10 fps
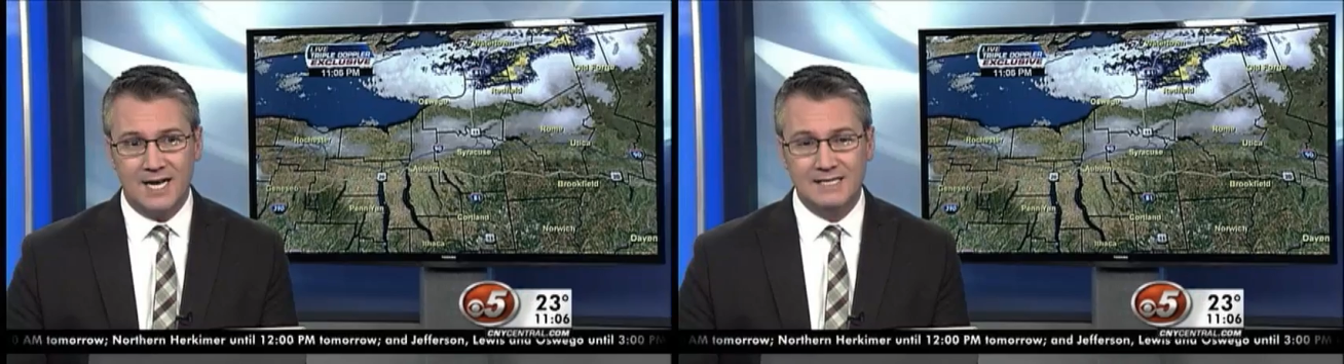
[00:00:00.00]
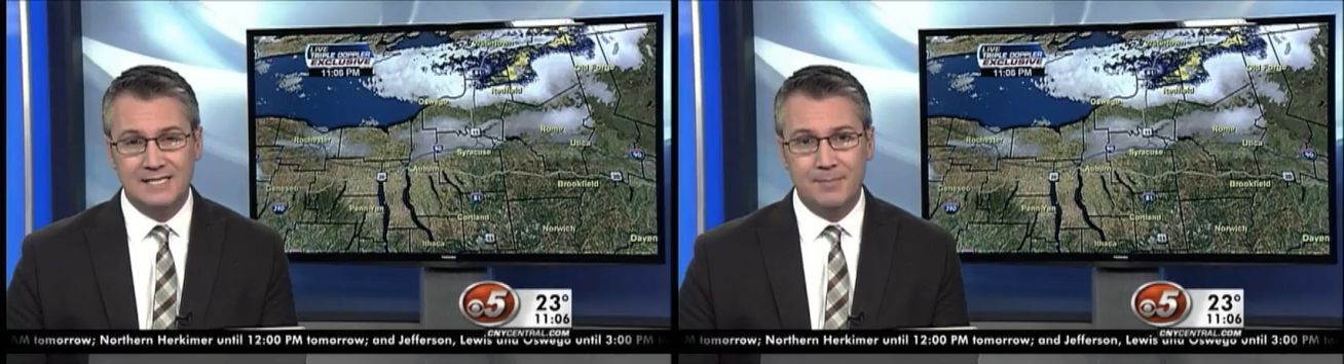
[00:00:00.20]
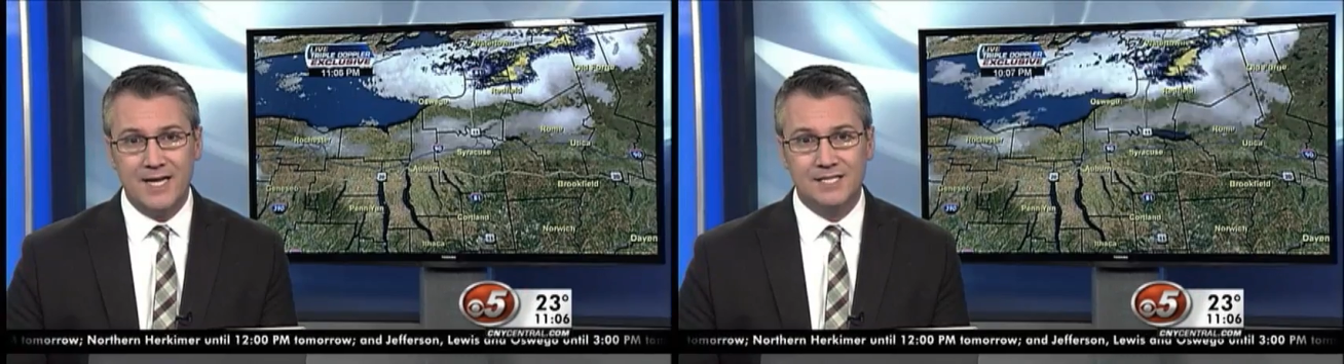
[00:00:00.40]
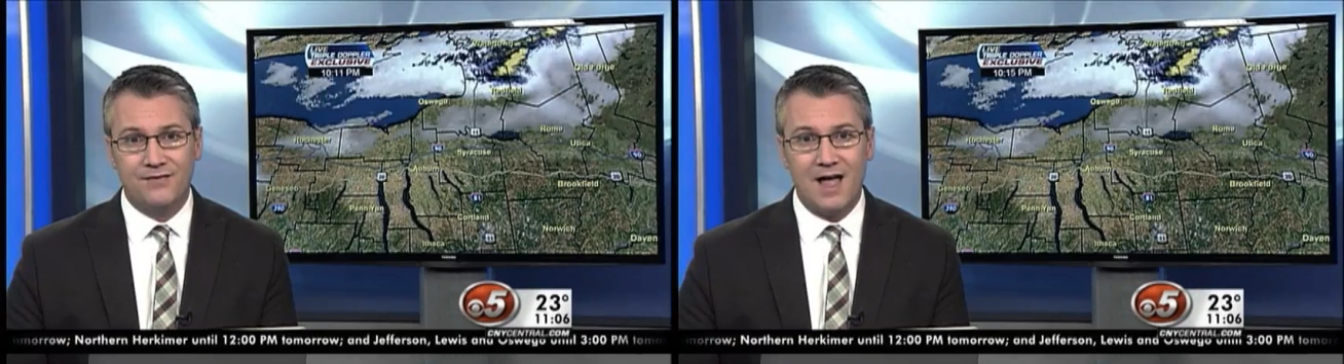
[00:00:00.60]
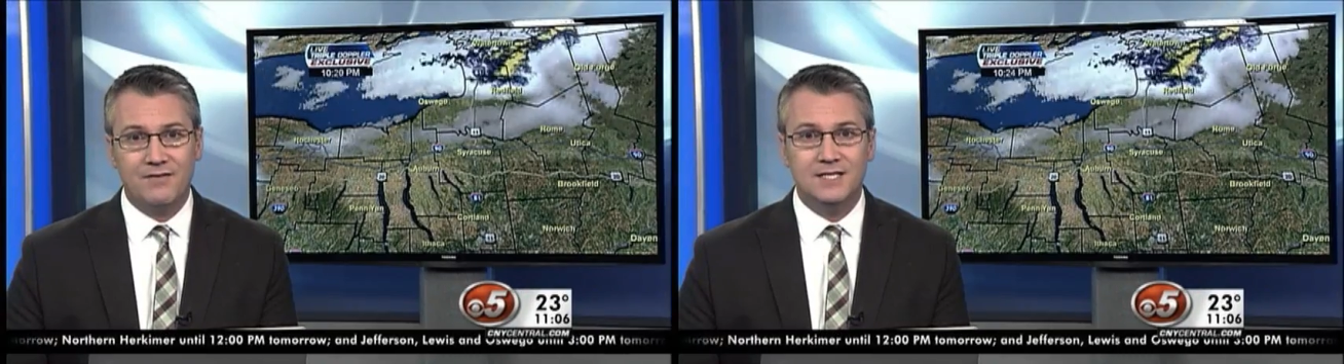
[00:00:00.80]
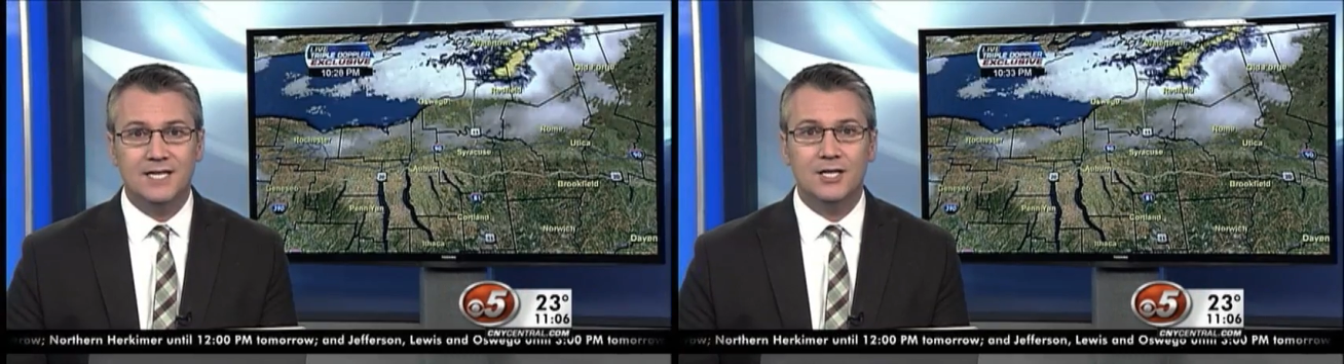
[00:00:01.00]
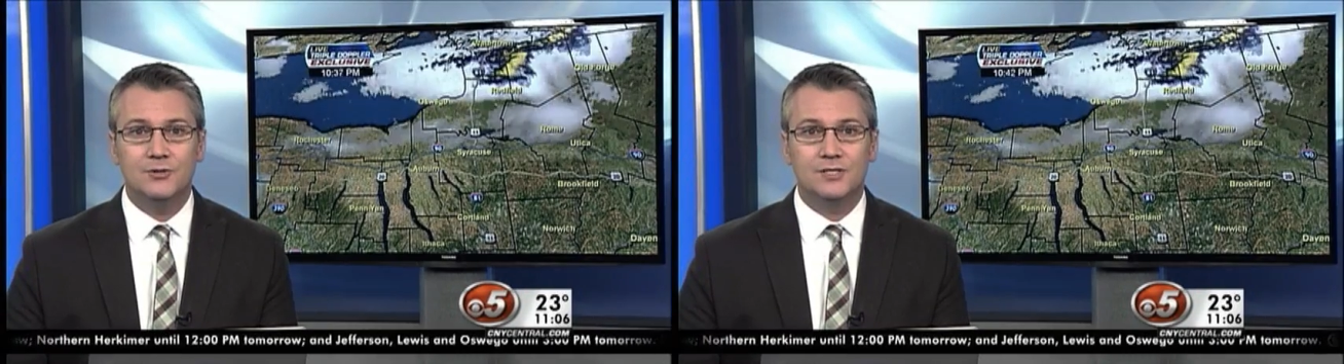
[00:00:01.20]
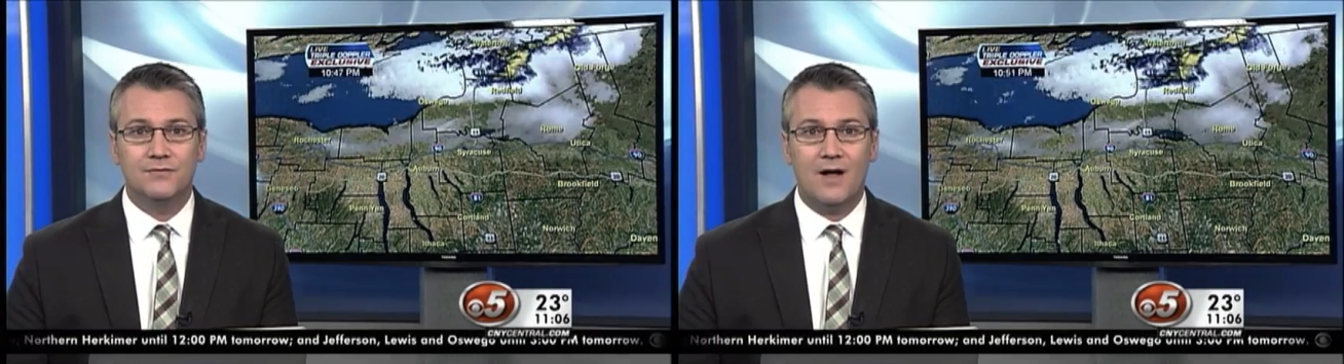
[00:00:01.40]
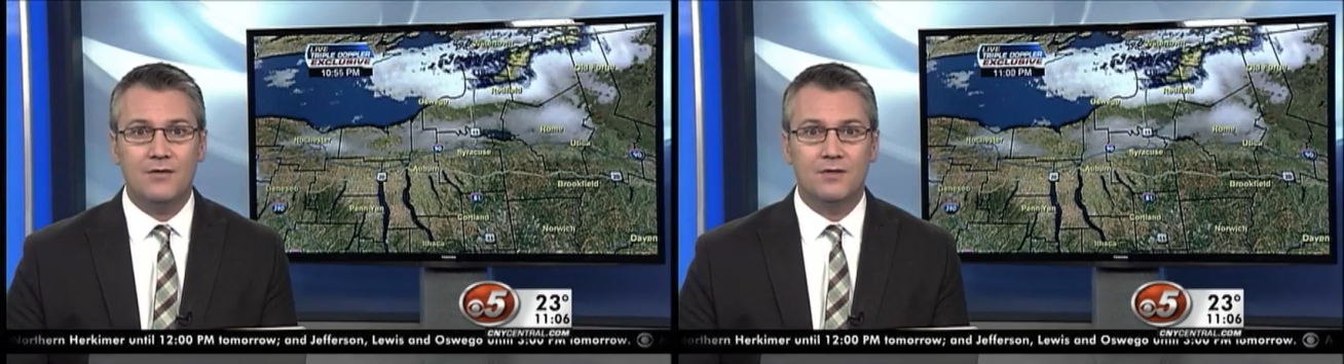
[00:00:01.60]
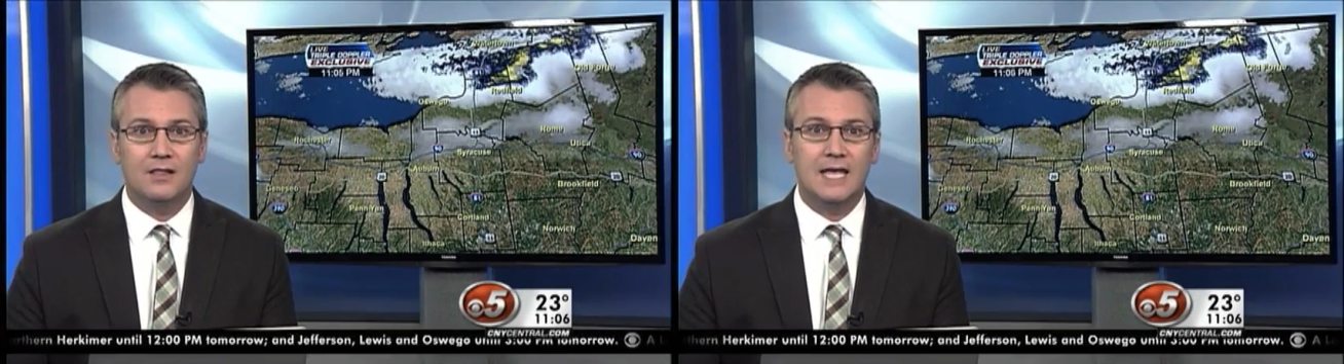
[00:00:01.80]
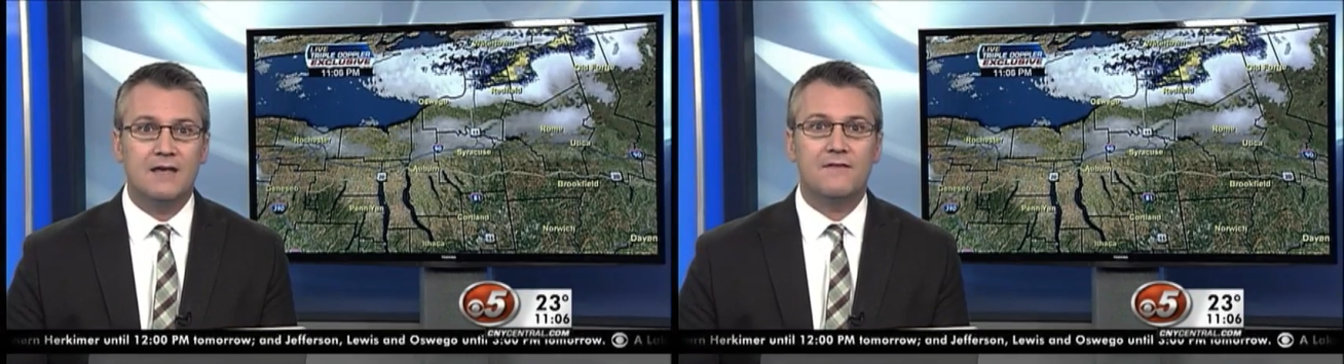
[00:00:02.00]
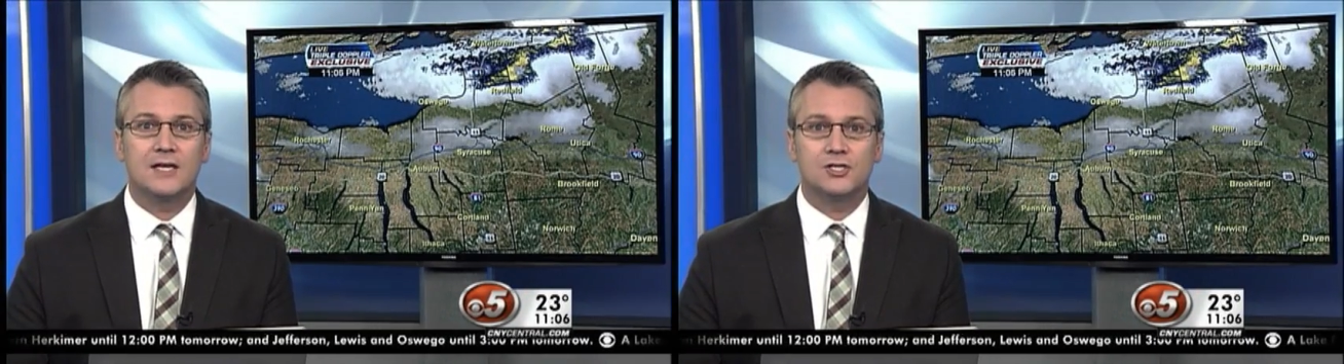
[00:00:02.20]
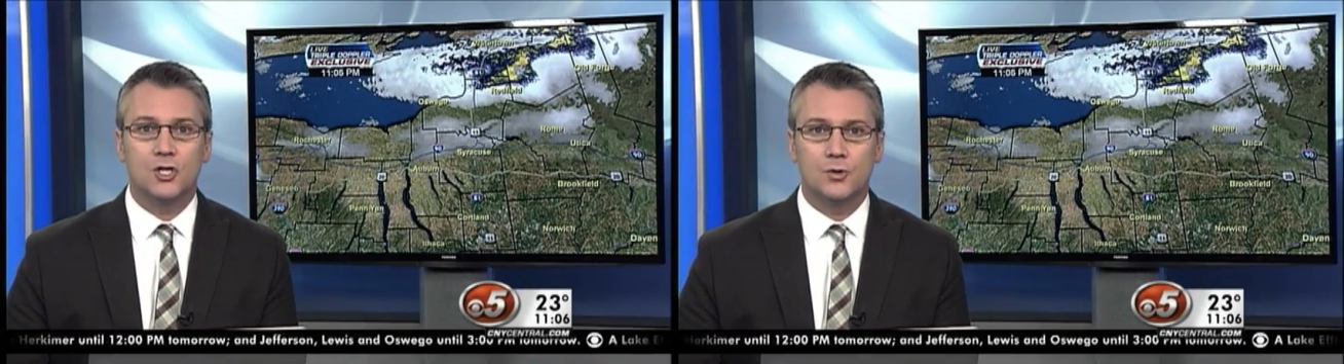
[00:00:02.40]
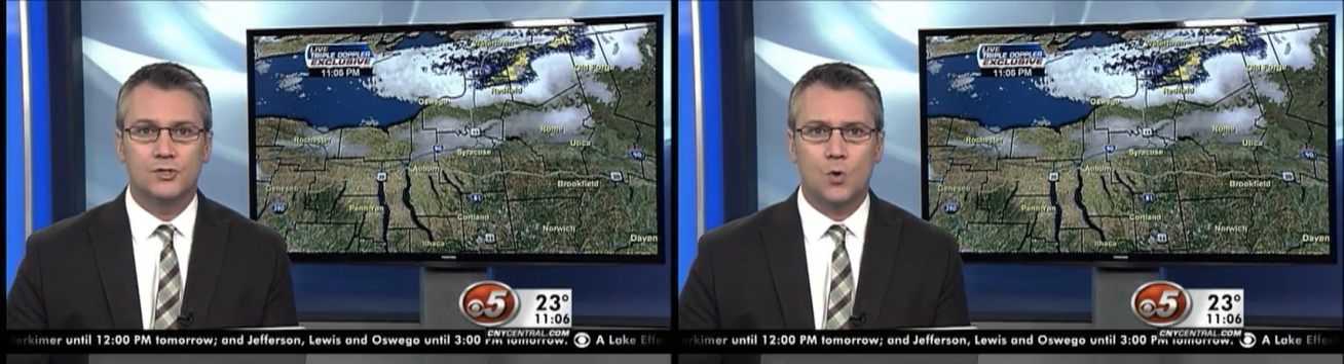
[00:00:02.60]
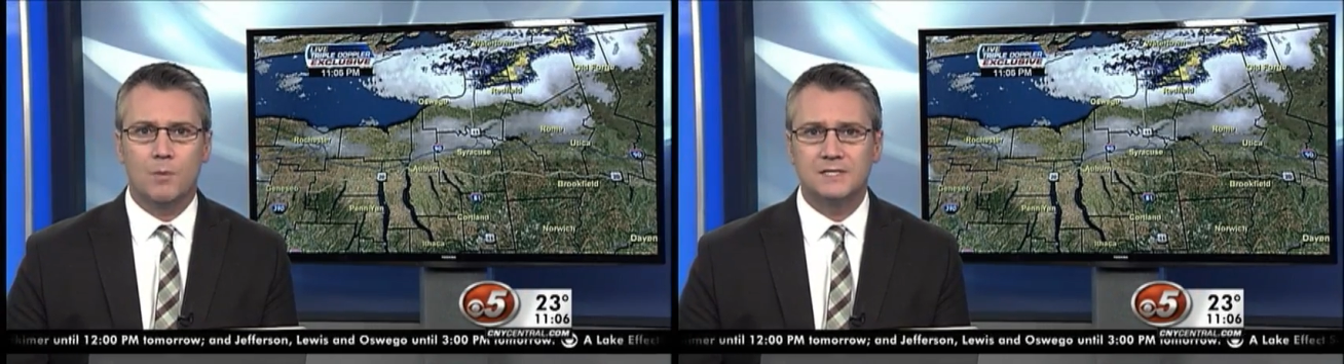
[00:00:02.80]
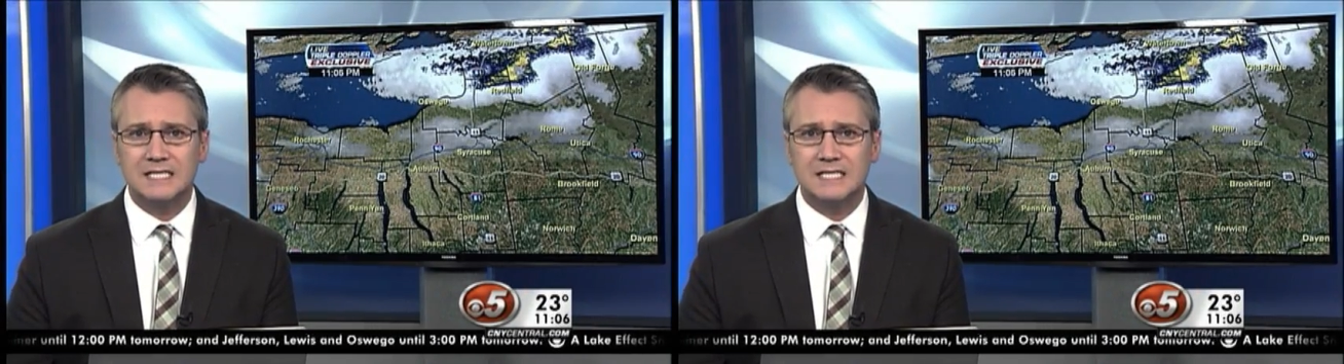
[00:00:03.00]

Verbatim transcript: Tonight, CBS 5 continues to follow the lake effect snowstorm,